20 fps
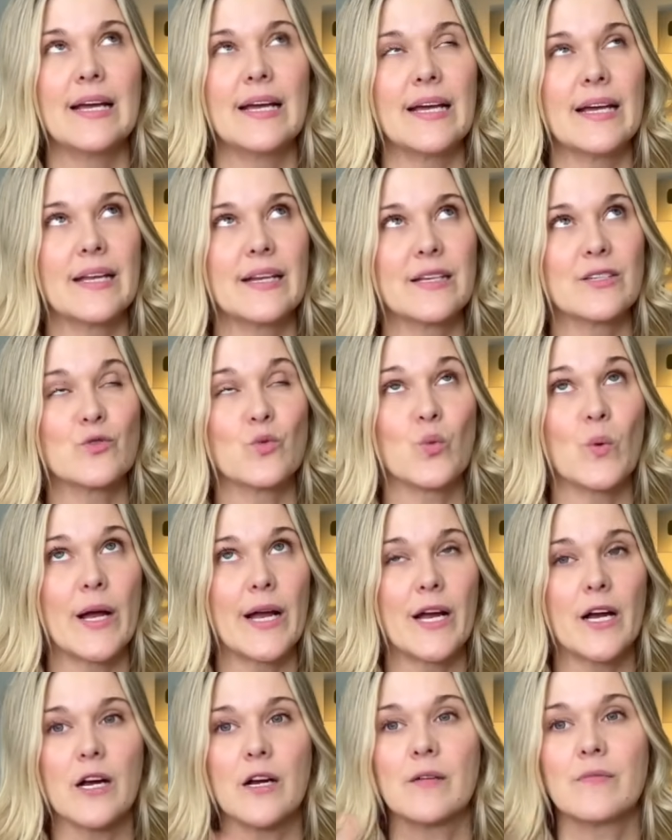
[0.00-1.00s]
It is
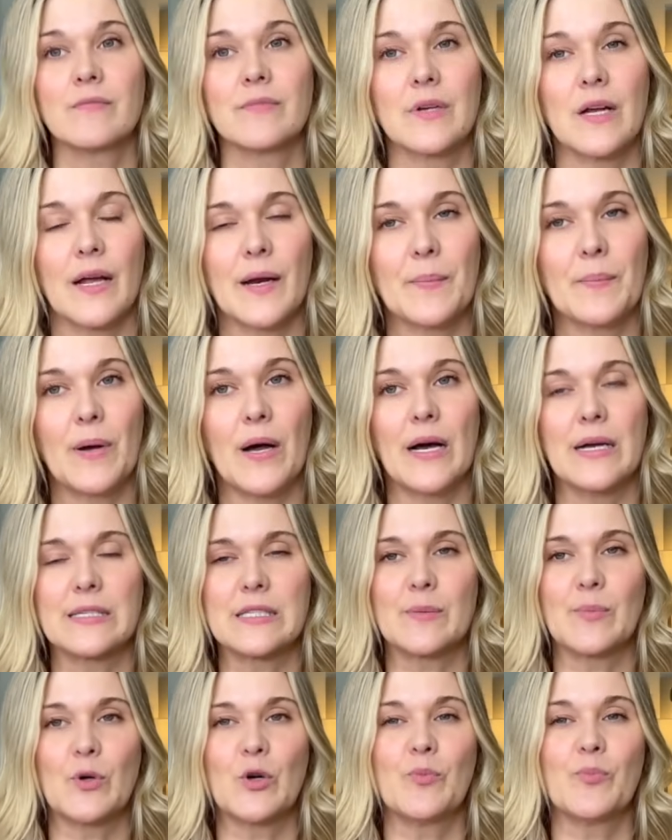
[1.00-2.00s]
rare, not
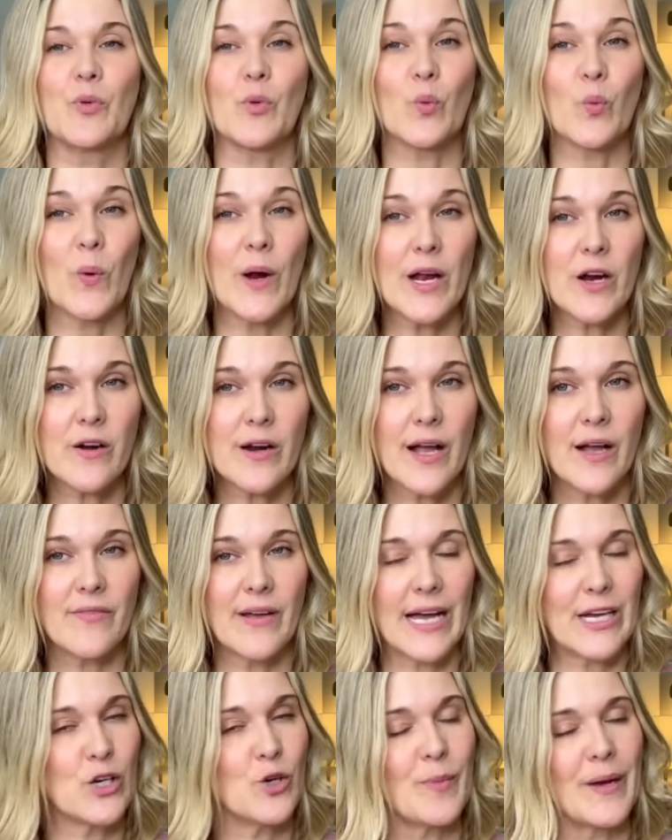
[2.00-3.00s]
impossible, but rare to have
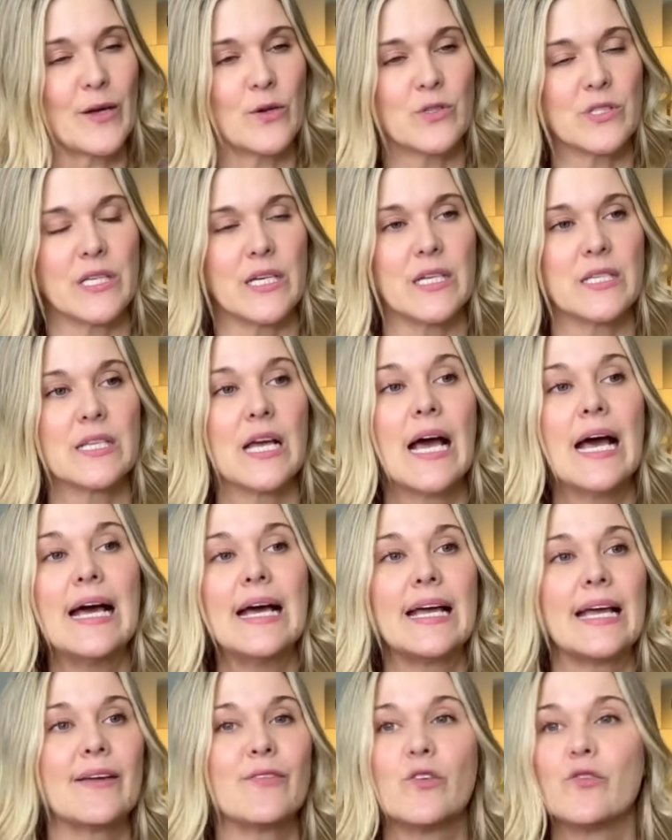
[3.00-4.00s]
adenomyosis
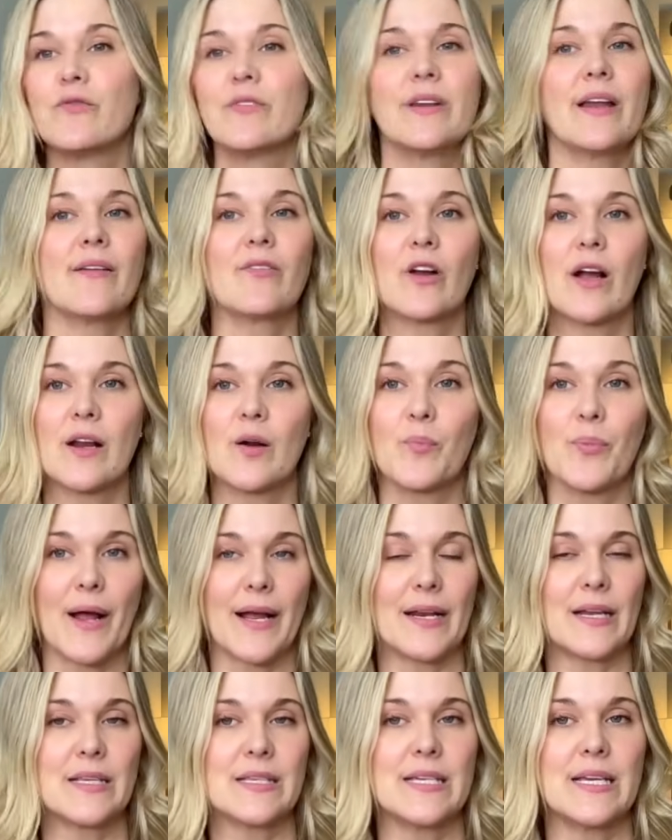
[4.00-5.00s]
if you've never had a
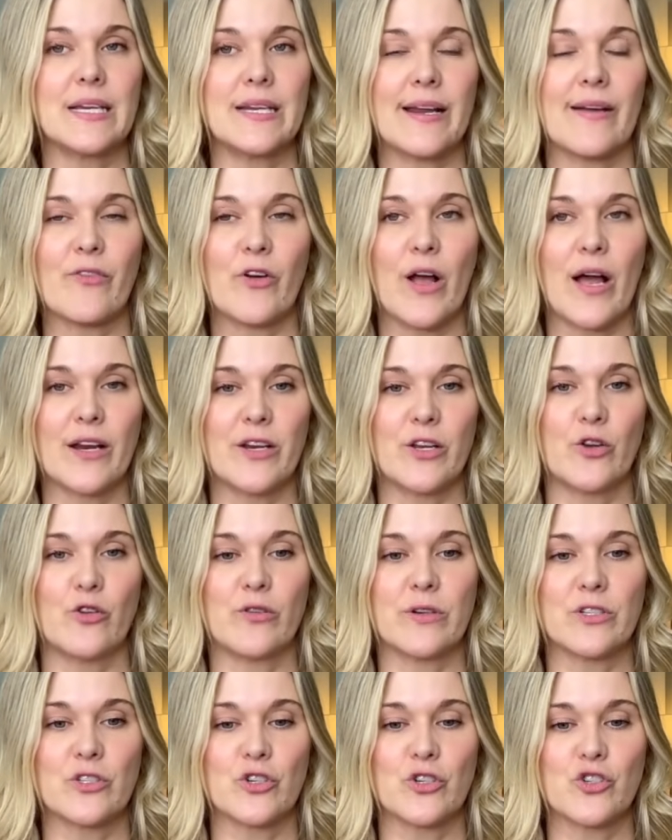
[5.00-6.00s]
pregnancy and never had
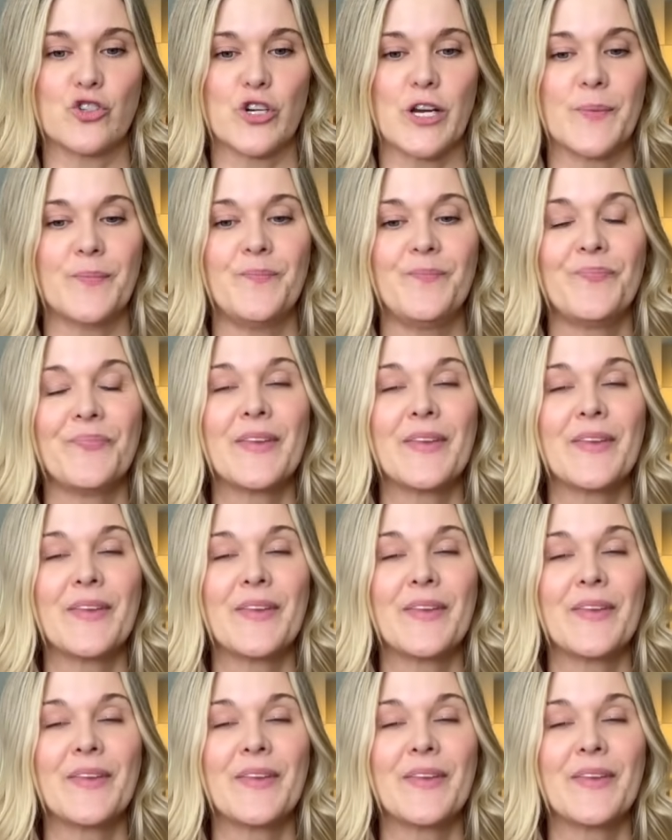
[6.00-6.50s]
uterine surgery.